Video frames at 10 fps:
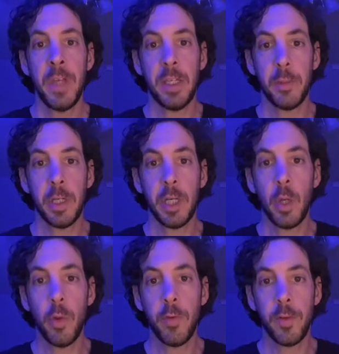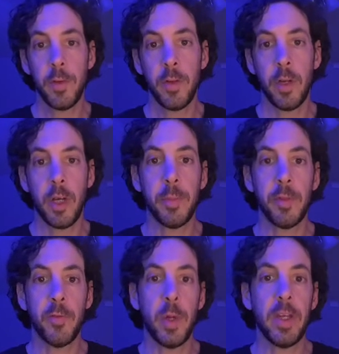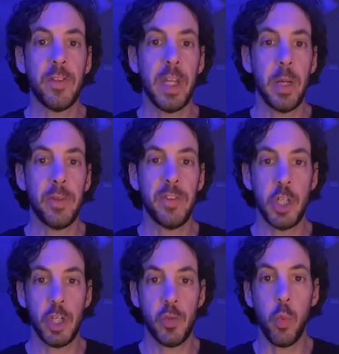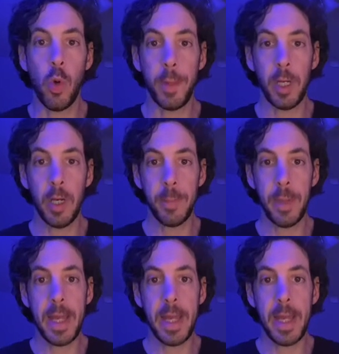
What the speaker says: And I'm going to go over a couple of ways that I would suggest warming up